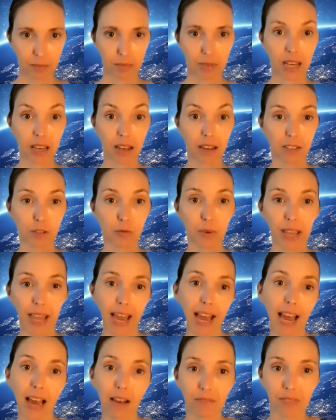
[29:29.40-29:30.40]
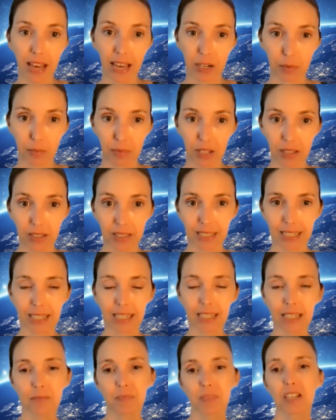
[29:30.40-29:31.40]
because we have that
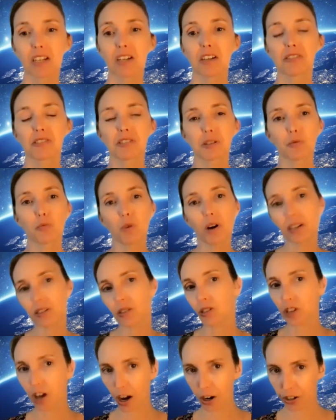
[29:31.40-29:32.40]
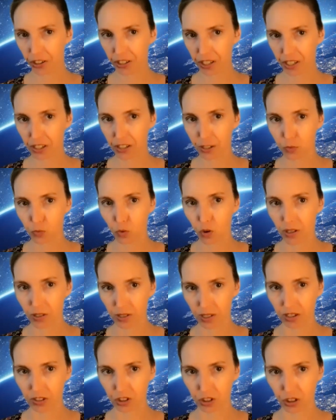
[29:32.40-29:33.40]
ability. So what Socrates
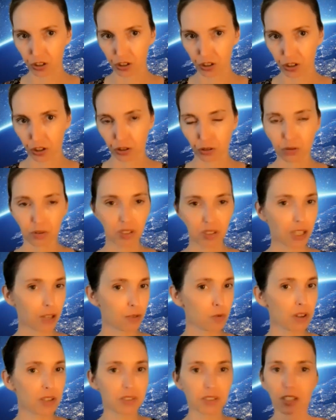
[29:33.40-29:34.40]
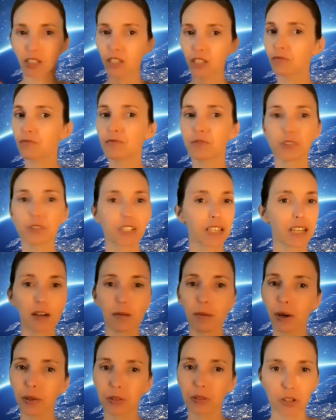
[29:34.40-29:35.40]
wants us to do is he wants us to forget
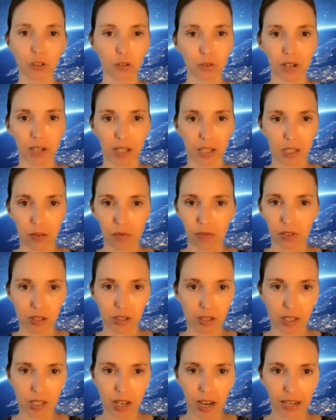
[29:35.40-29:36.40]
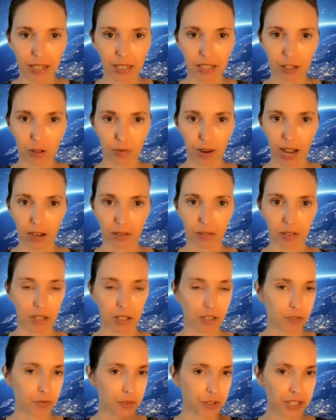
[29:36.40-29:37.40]
about the noise of the society around
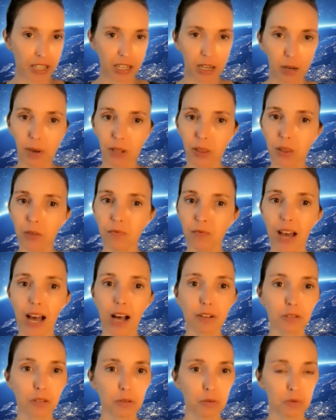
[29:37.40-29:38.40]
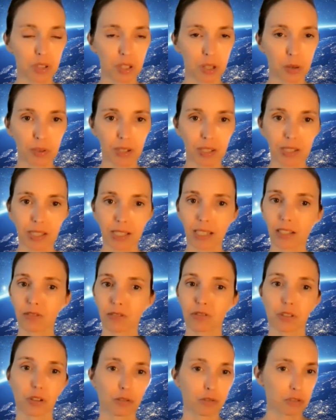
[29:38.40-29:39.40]
us, forget about the values that we see
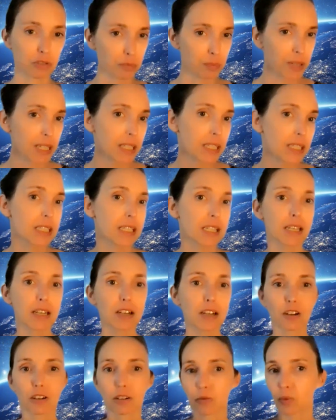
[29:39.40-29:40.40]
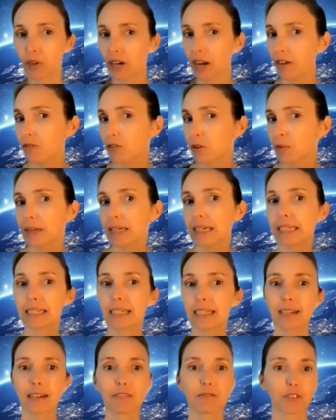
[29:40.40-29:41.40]
in social media or whatever
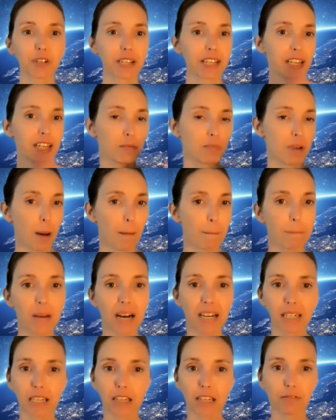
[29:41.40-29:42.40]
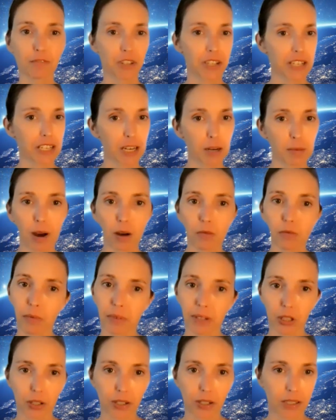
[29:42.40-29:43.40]
media, forget about money, forget about what
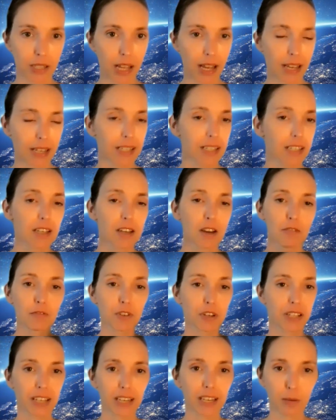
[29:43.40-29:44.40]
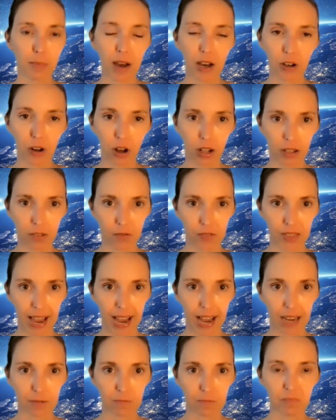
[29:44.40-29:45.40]
we look like, forget about all of
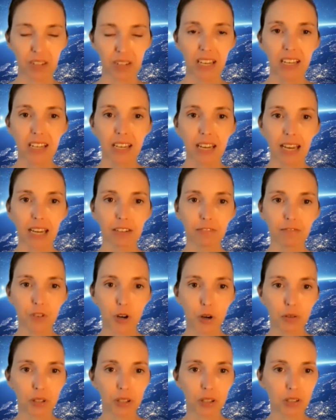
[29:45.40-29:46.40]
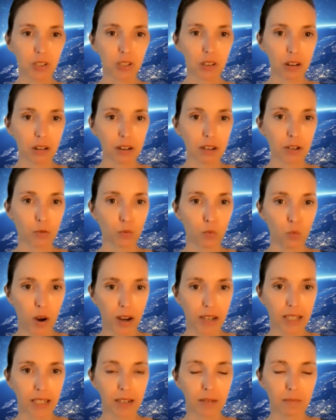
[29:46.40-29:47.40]
that, and focus on
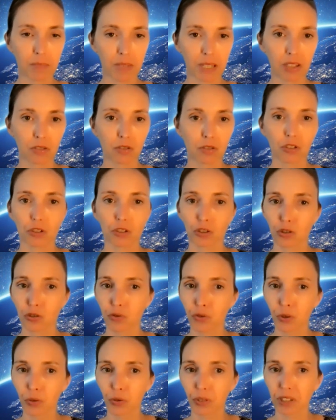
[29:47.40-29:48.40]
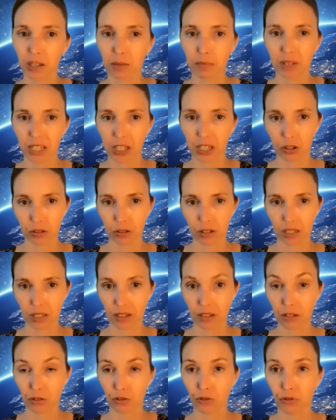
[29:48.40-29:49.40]
what it means to truly be
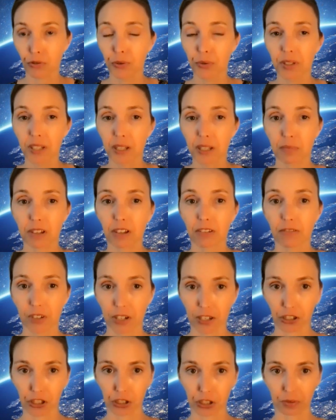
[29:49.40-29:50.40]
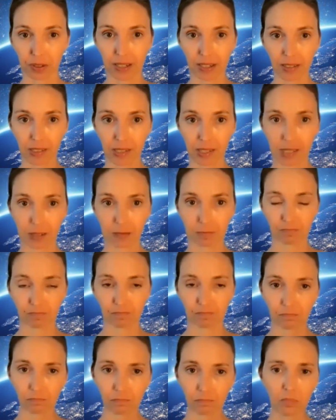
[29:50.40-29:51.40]
good and truly be virtuous.
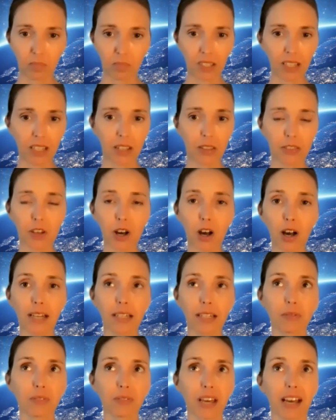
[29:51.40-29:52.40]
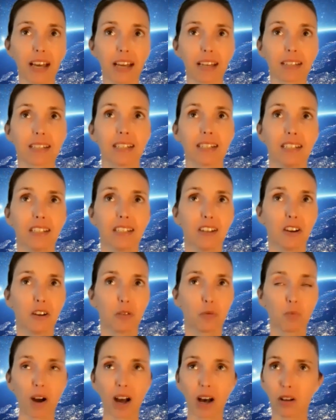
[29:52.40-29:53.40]
He thought that
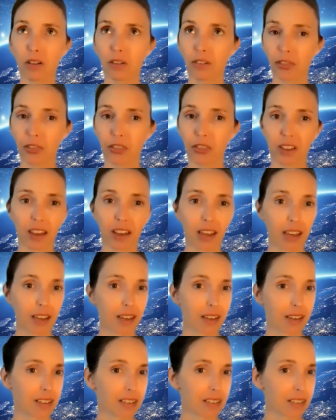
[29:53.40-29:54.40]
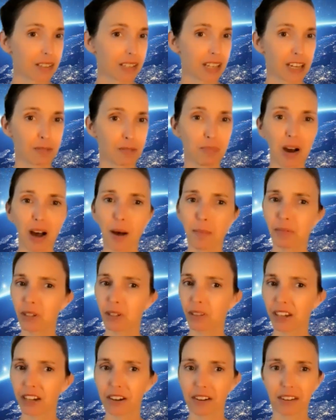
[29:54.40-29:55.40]
wealth and
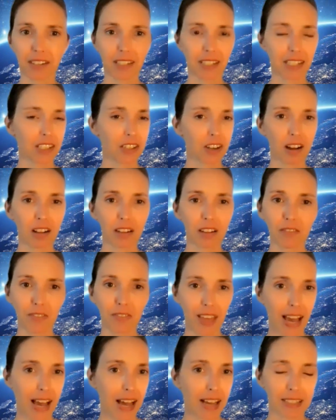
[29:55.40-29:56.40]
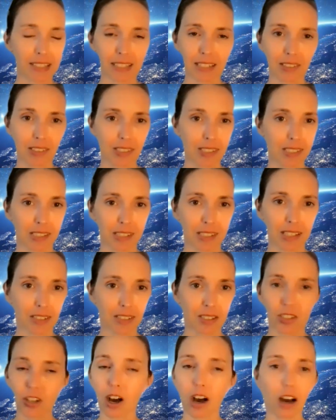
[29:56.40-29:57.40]
popularity and all of that
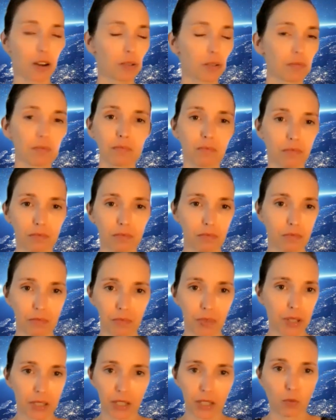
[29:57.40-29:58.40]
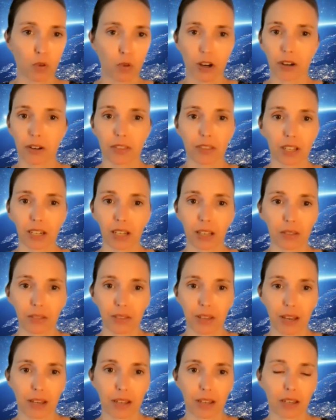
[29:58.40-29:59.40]
is not really worth
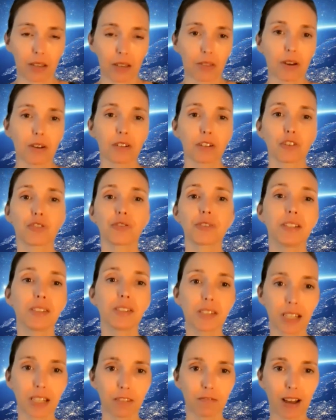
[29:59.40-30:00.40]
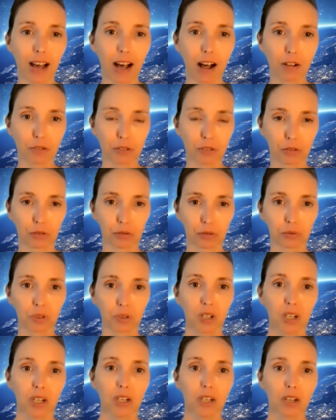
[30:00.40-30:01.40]
anything. He thought intrinsic value
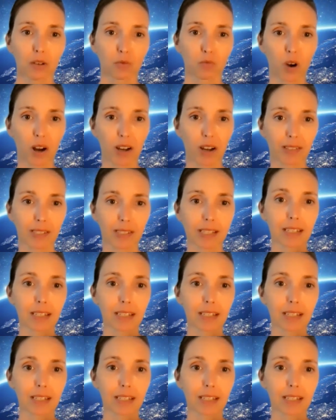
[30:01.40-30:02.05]
was